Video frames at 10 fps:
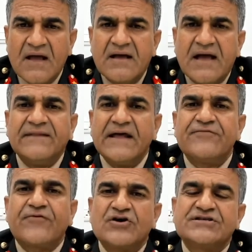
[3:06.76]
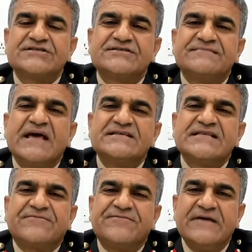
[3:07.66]
And then, of course, there is
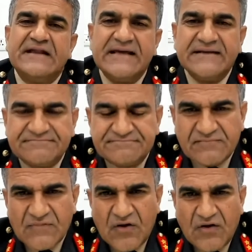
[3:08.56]
that feeling